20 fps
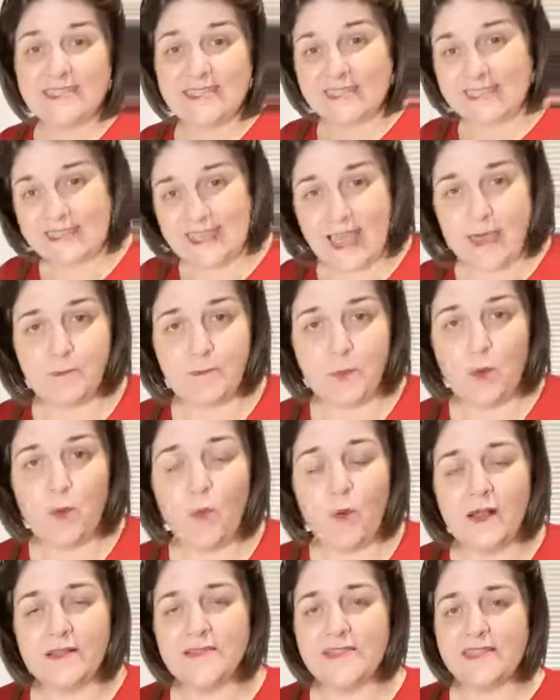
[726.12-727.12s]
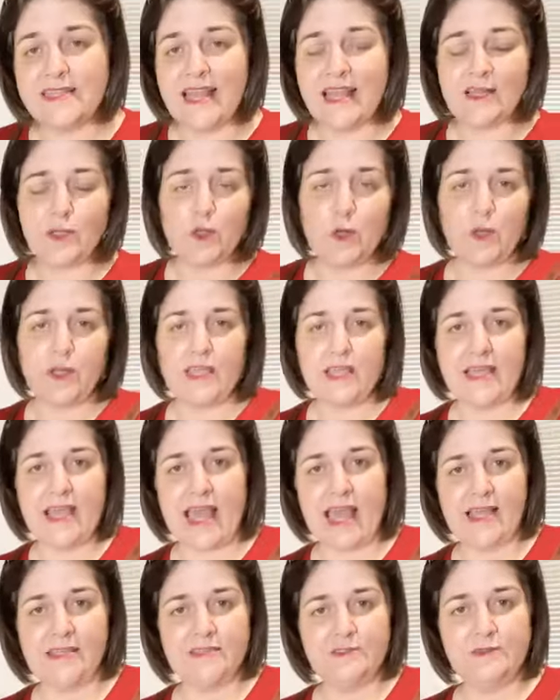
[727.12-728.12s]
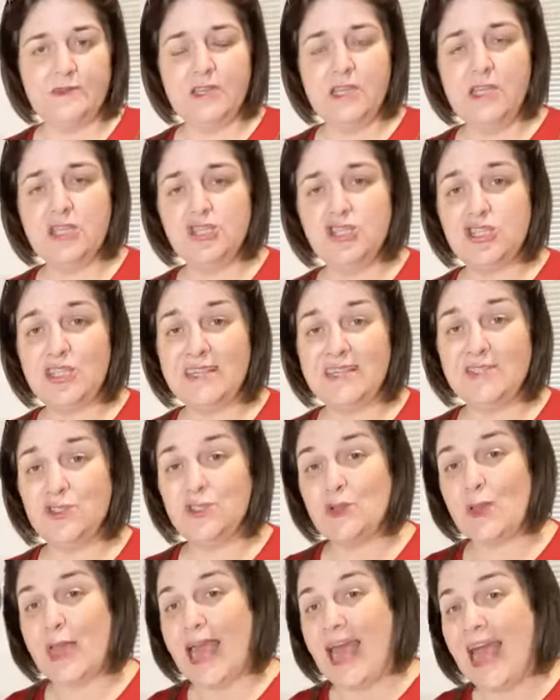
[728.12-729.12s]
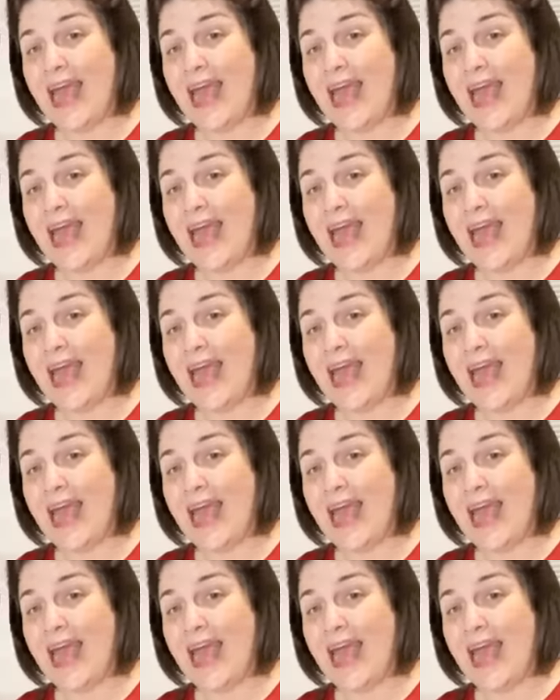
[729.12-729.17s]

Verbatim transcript: step, once that cooking has finished, is to